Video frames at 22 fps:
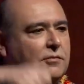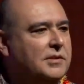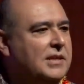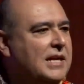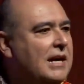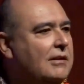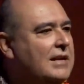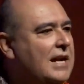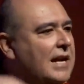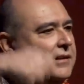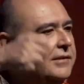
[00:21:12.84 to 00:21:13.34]

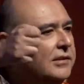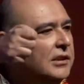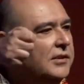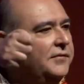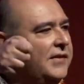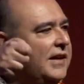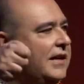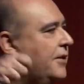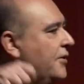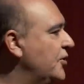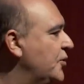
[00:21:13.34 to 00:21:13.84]
without
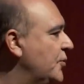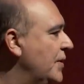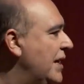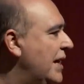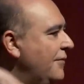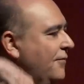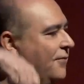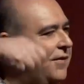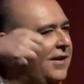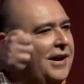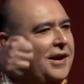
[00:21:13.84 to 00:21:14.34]
antivirus,
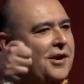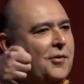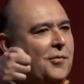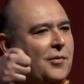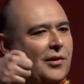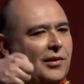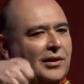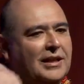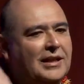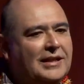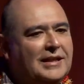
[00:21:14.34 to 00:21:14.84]
without
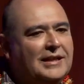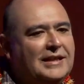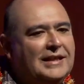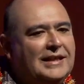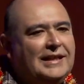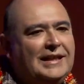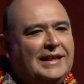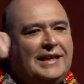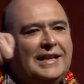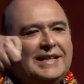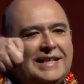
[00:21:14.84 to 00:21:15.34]
firewall,
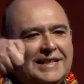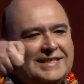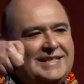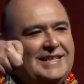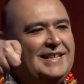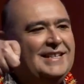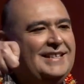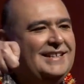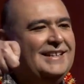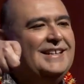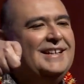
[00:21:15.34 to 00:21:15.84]

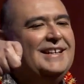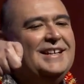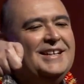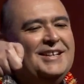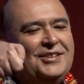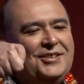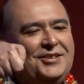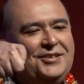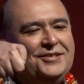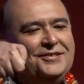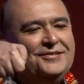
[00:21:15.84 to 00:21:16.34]

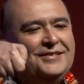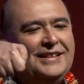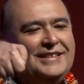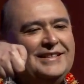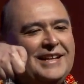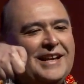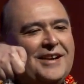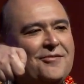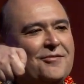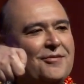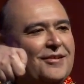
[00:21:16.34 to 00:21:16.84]
to a
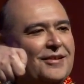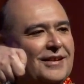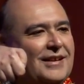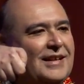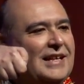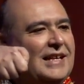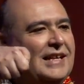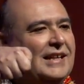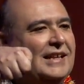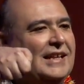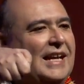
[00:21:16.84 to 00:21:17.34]
network,
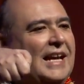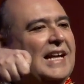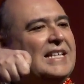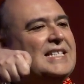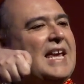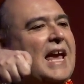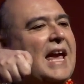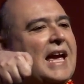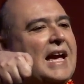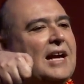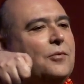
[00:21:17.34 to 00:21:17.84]

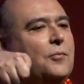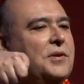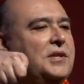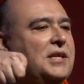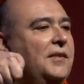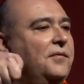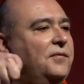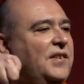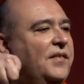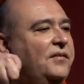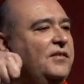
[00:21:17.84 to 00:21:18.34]
it's hacked
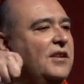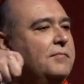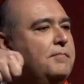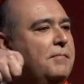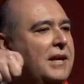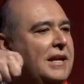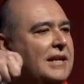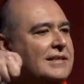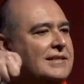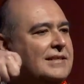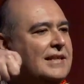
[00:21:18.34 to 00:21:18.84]
within 15
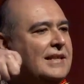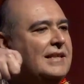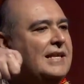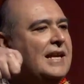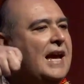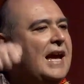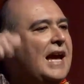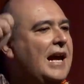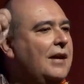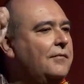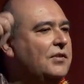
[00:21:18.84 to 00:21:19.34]
minutes.
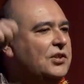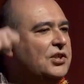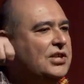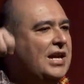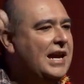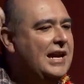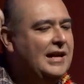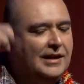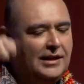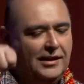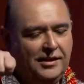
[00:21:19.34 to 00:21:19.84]
The average
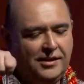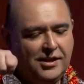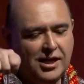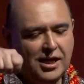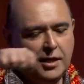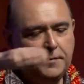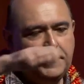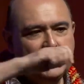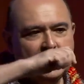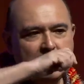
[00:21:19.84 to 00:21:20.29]
hacking time